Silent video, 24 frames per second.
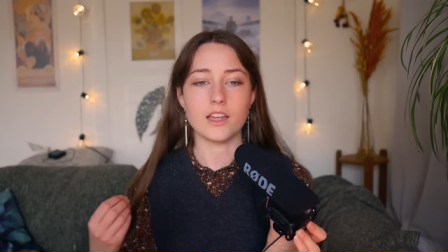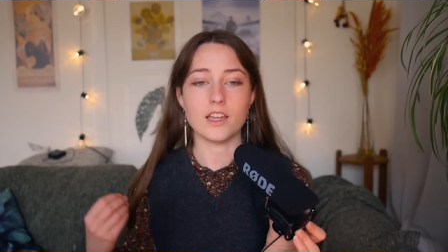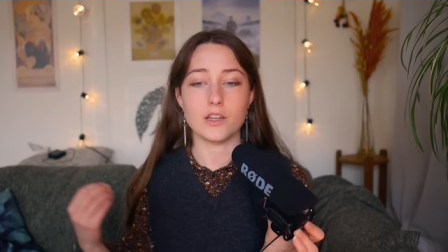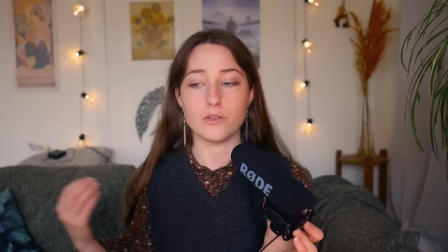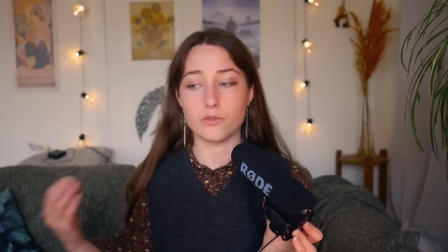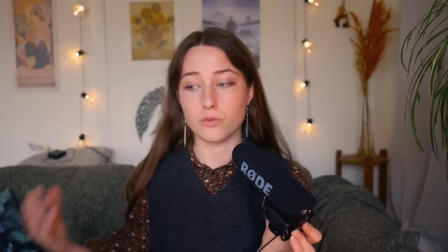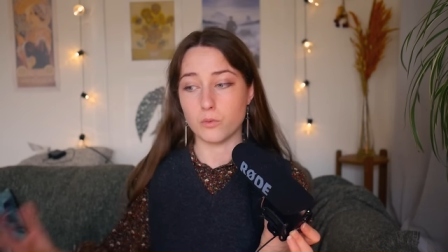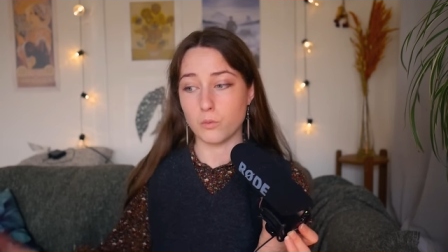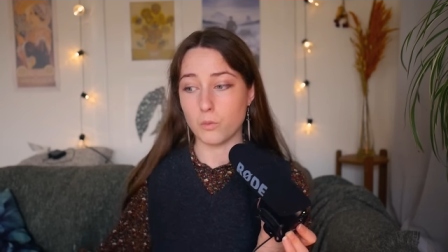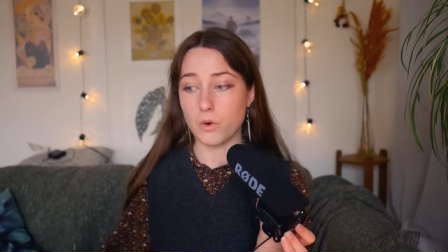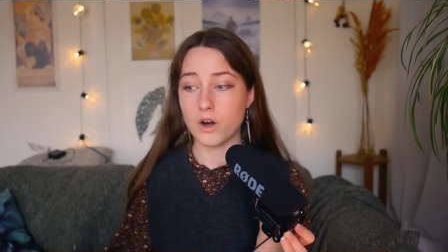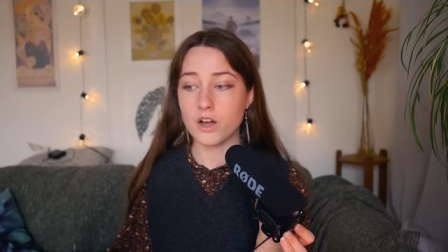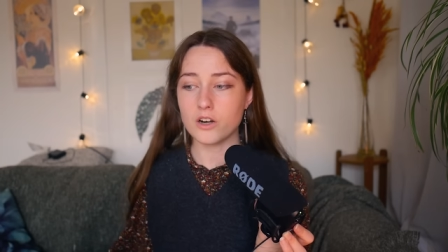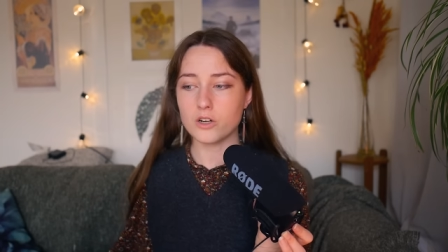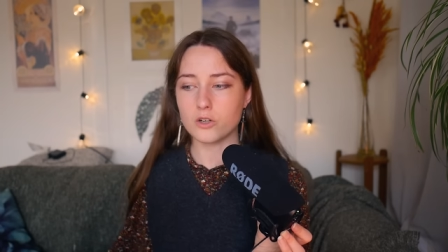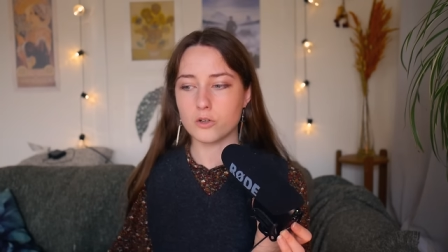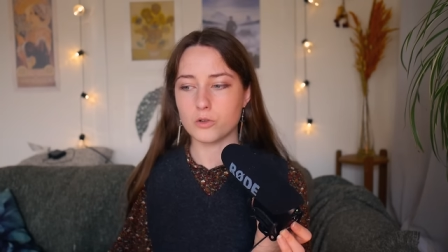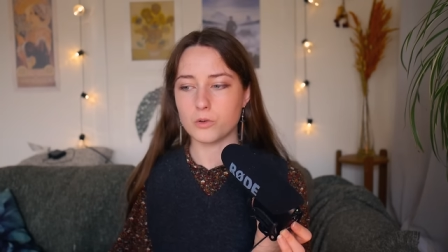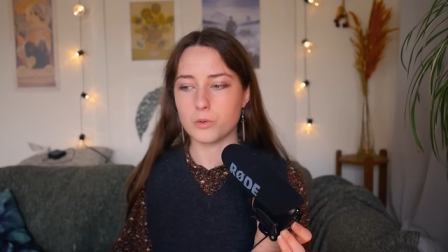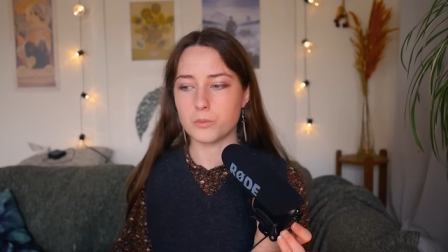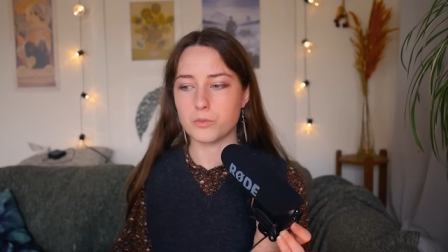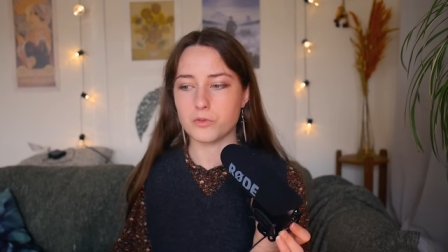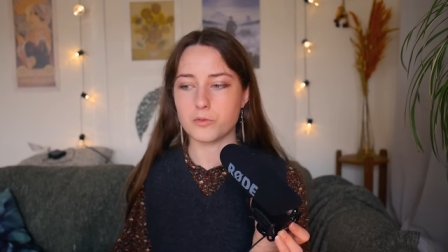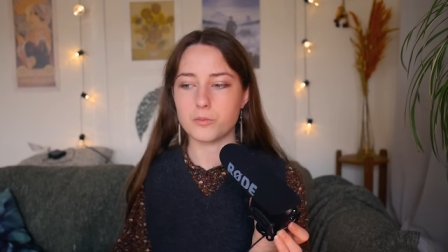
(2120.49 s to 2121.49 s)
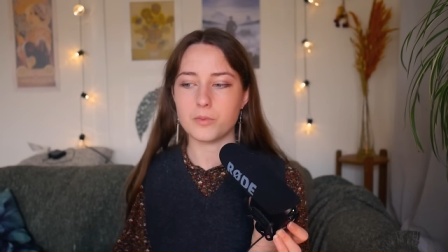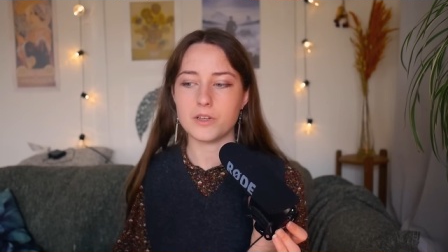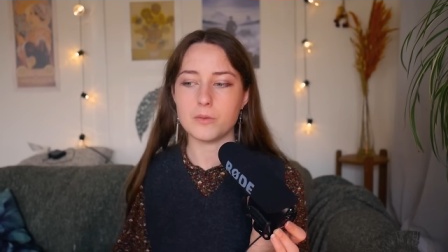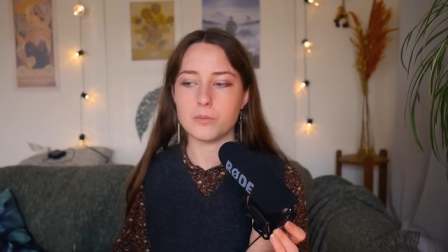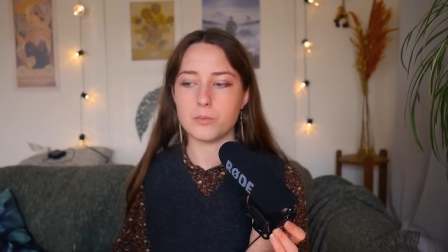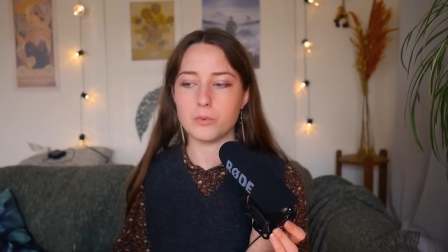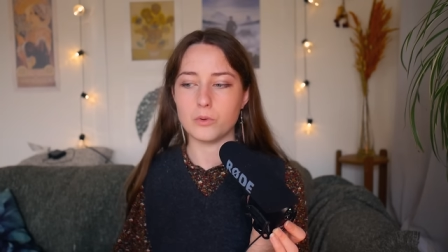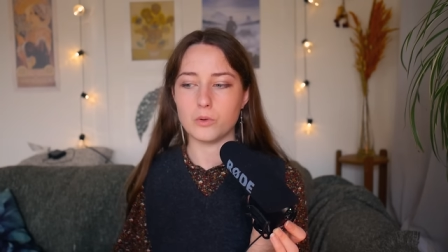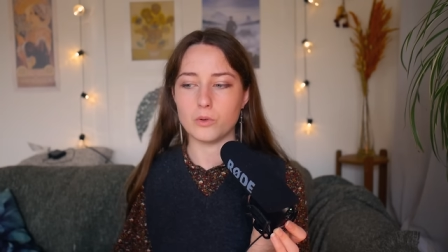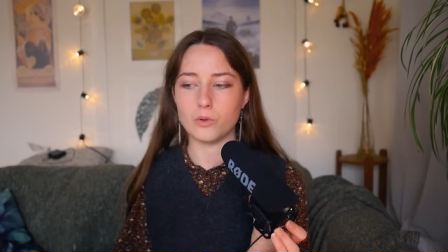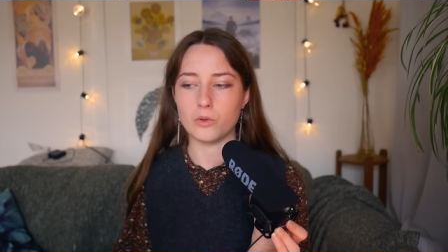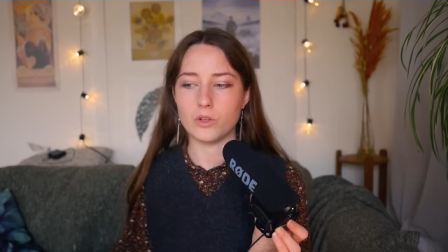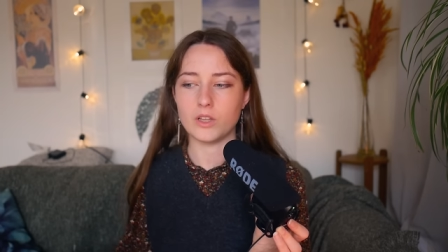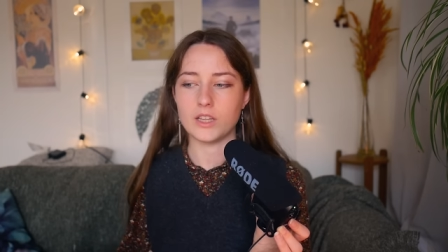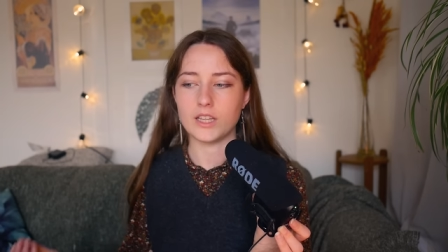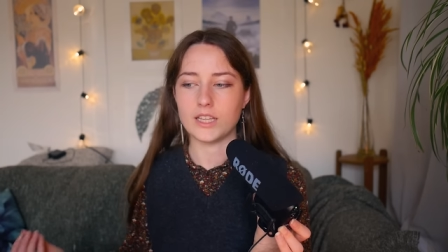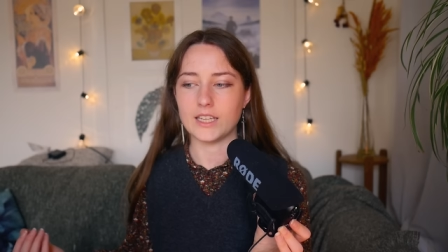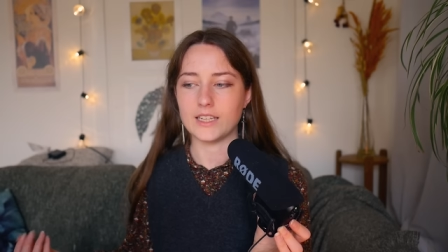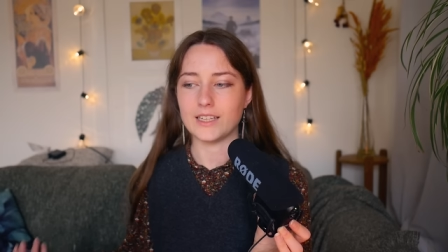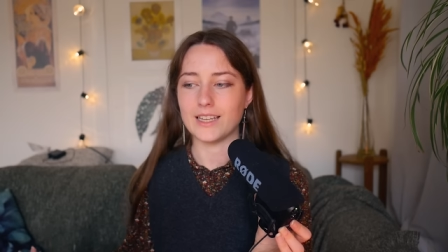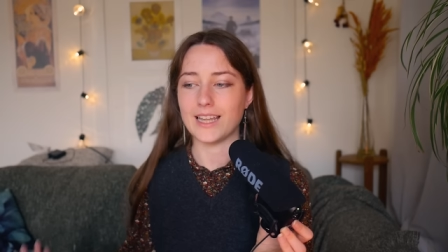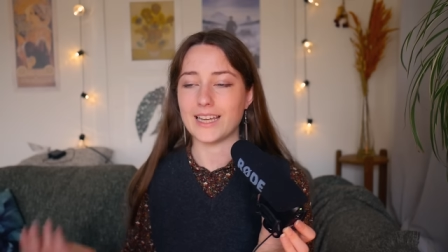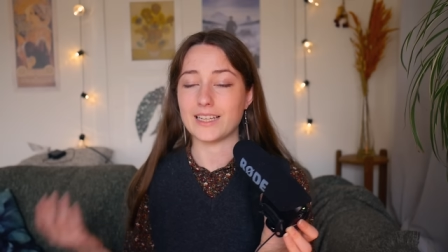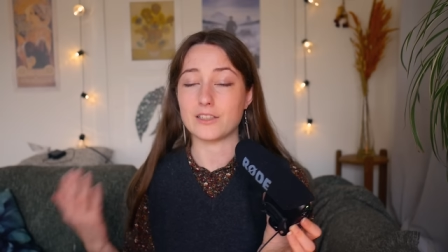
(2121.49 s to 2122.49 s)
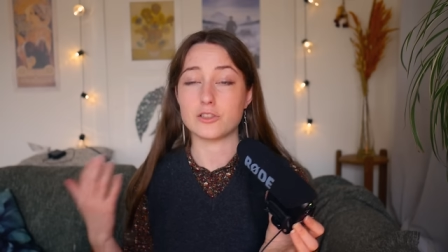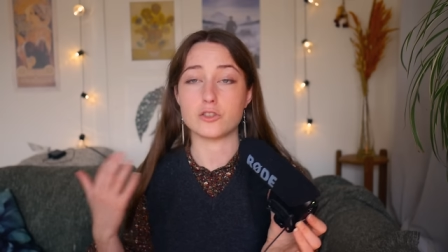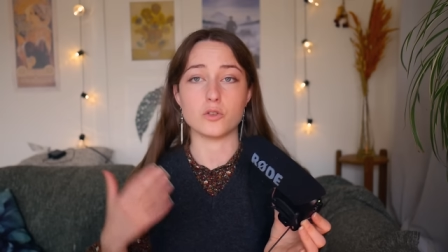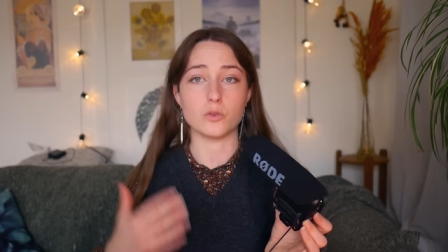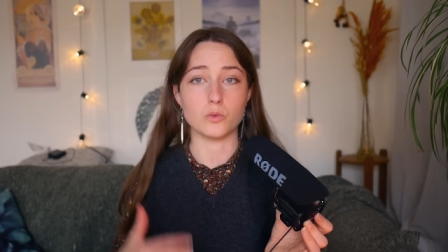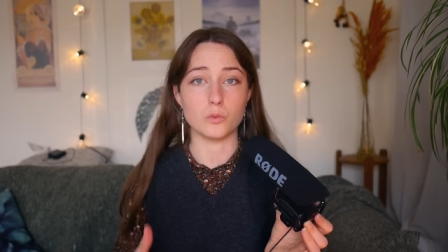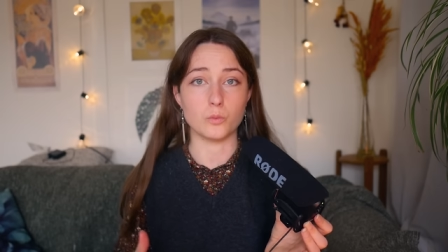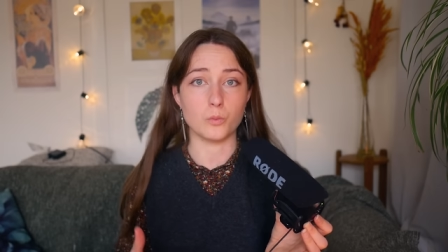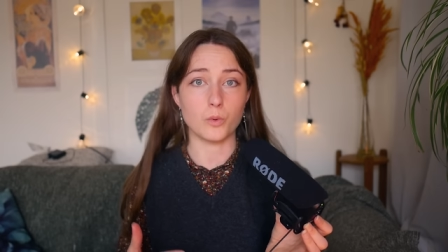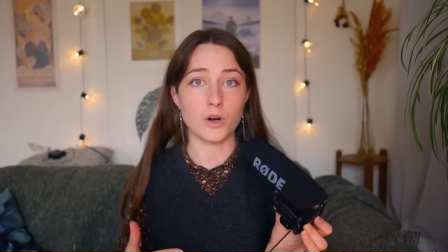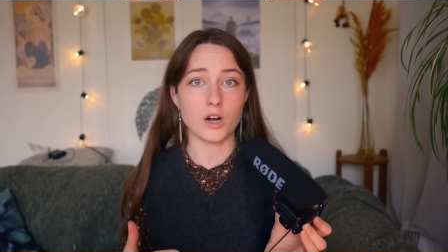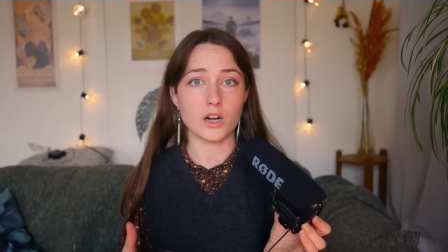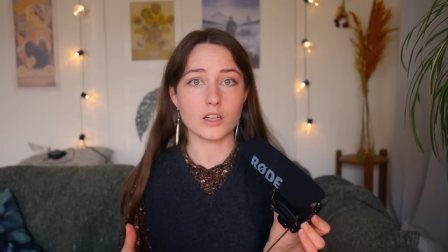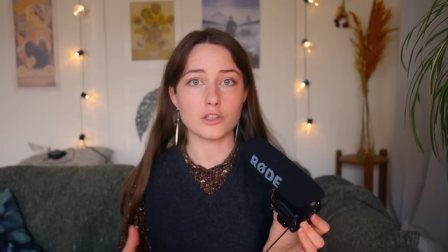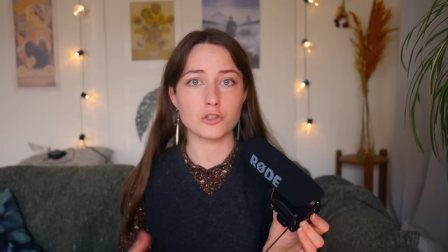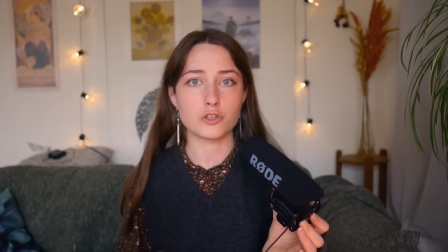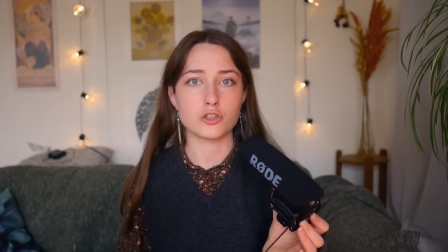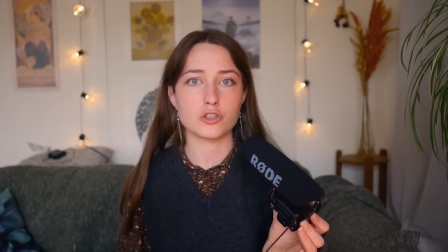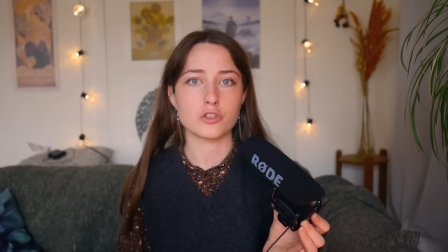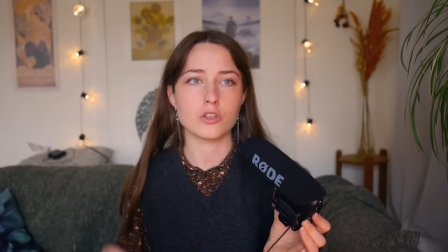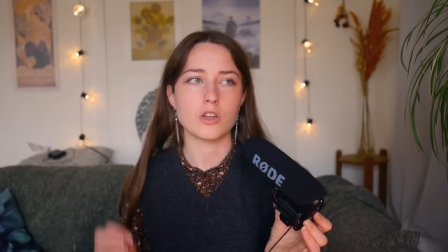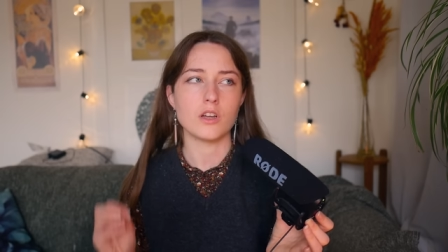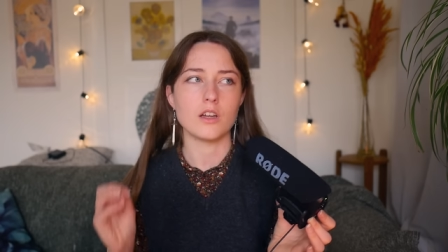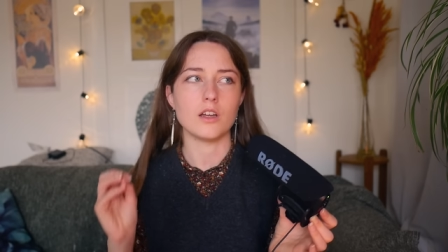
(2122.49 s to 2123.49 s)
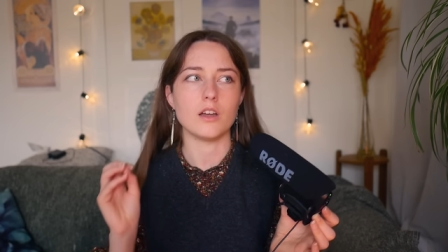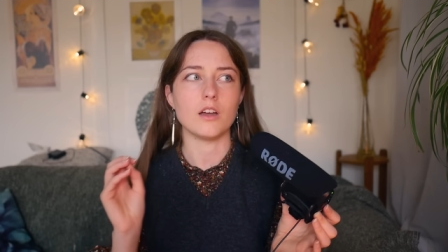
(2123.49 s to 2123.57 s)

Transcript: if one group of people likes to watch